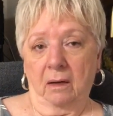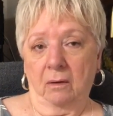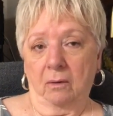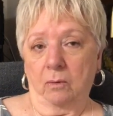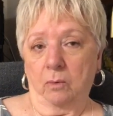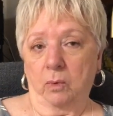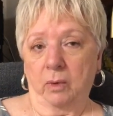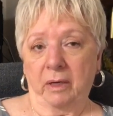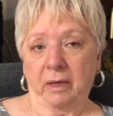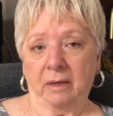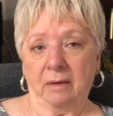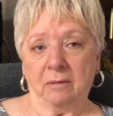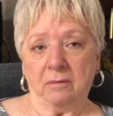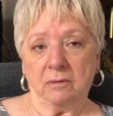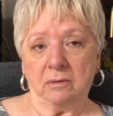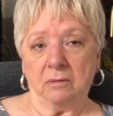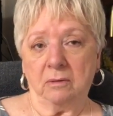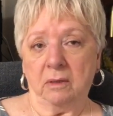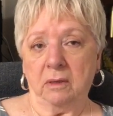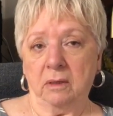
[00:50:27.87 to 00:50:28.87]
well,
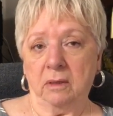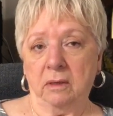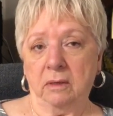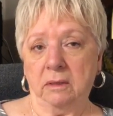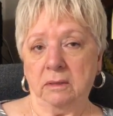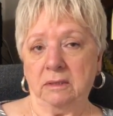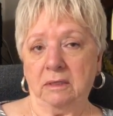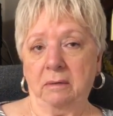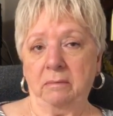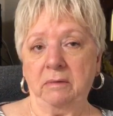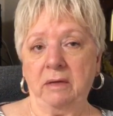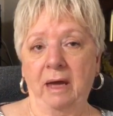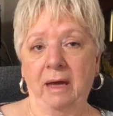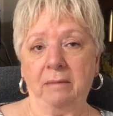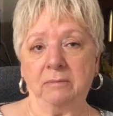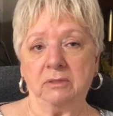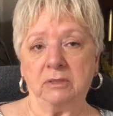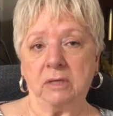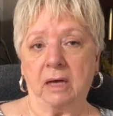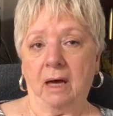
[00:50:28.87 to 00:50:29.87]

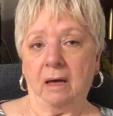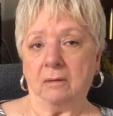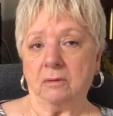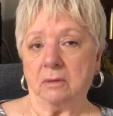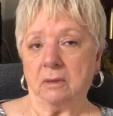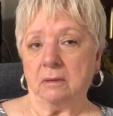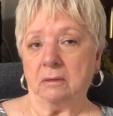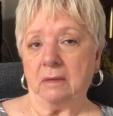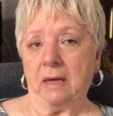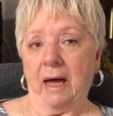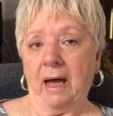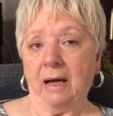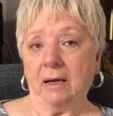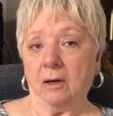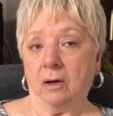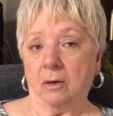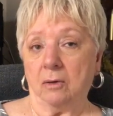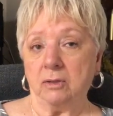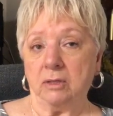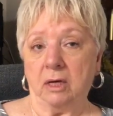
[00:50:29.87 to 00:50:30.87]
sometimes I
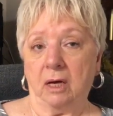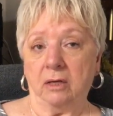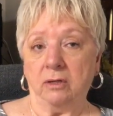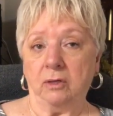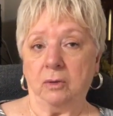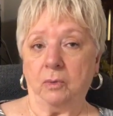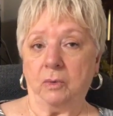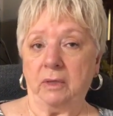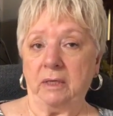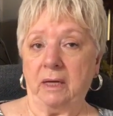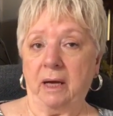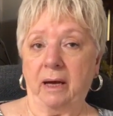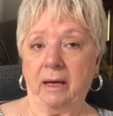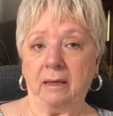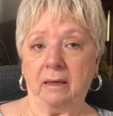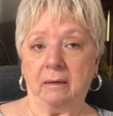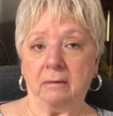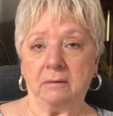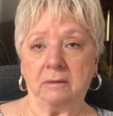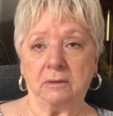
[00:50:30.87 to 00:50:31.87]
called Tanya one night
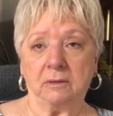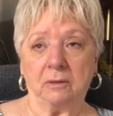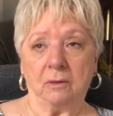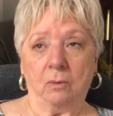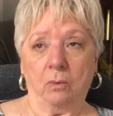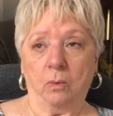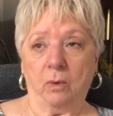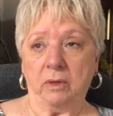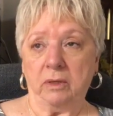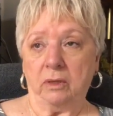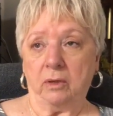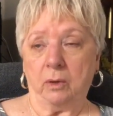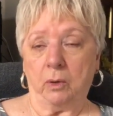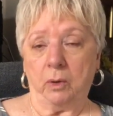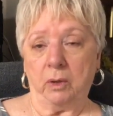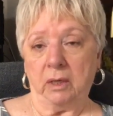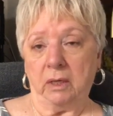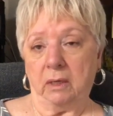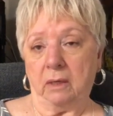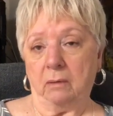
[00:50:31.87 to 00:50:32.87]
at
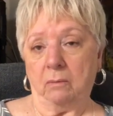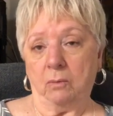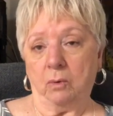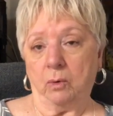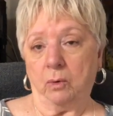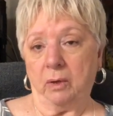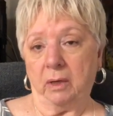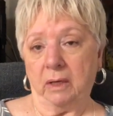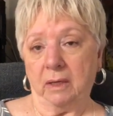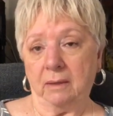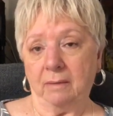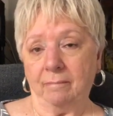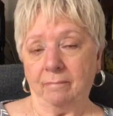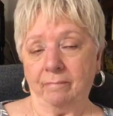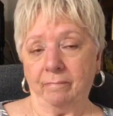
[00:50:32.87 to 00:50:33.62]
1:30 in the morning,